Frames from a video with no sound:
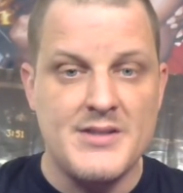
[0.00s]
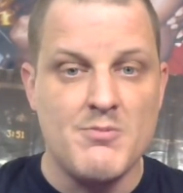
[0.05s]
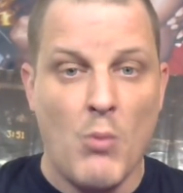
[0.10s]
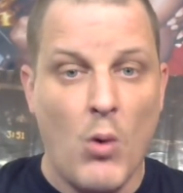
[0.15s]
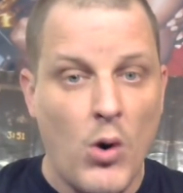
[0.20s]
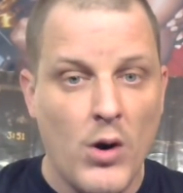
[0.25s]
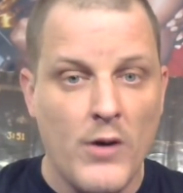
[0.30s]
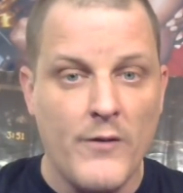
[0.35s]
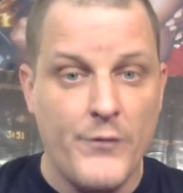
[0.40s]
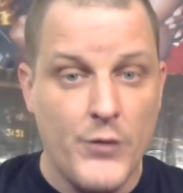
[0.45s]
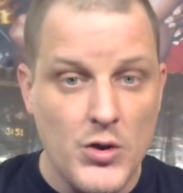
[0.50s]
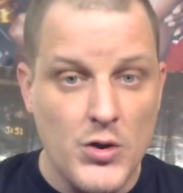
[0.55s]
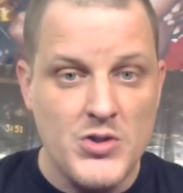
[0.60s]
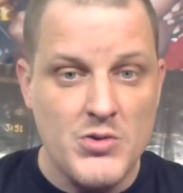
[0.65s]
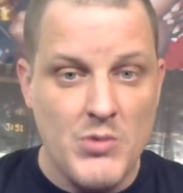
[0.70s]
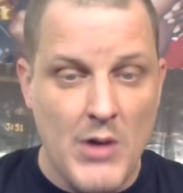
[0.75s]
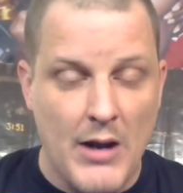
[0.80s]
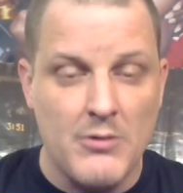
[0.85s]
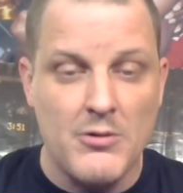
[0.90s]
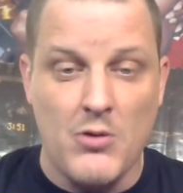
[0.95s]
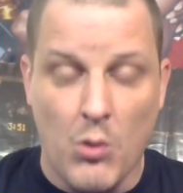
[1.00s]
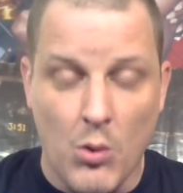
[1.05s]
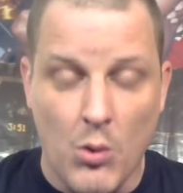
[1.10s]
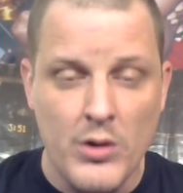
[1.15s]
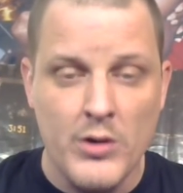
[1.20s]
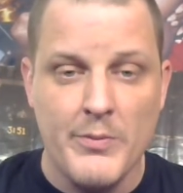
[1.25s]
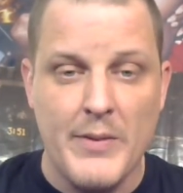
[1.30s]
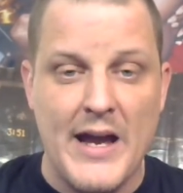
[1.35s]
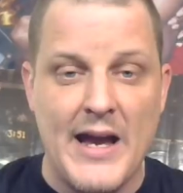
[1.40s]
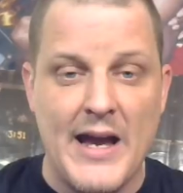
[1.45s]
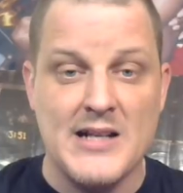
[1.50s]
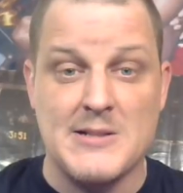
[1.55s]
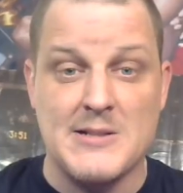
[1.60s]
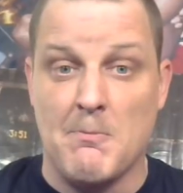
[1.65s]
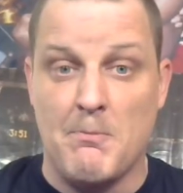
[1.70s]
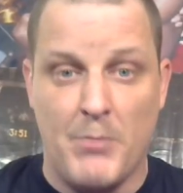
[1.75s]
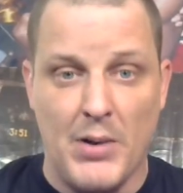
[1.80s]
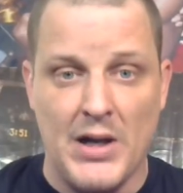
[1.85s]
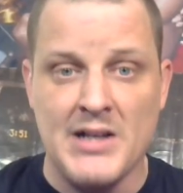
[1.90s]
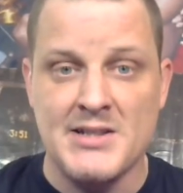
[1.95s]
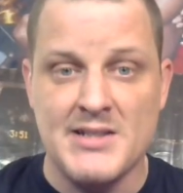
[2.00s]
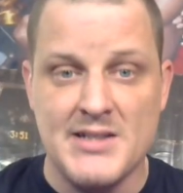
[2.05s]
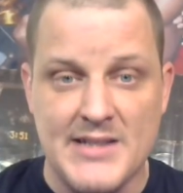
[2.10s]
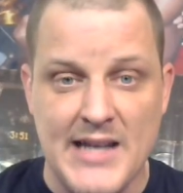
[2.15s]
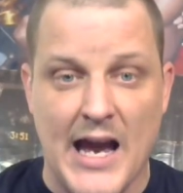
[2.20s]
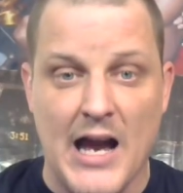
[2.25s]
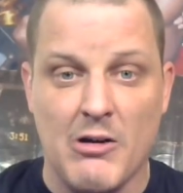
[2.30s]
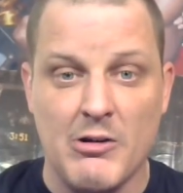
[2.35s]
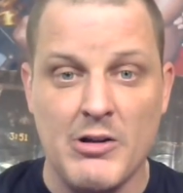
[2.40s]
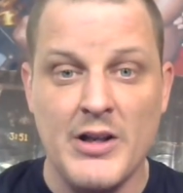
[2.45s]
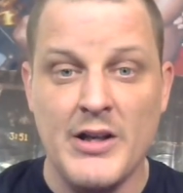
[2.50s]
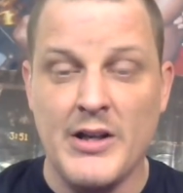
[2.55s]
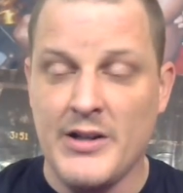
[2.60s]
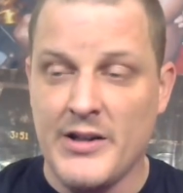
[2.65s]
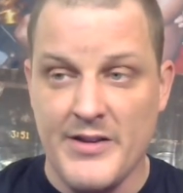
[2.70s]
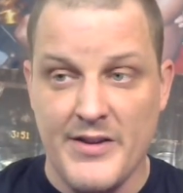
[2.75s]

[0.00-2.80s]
more first-round quarterbacks bust out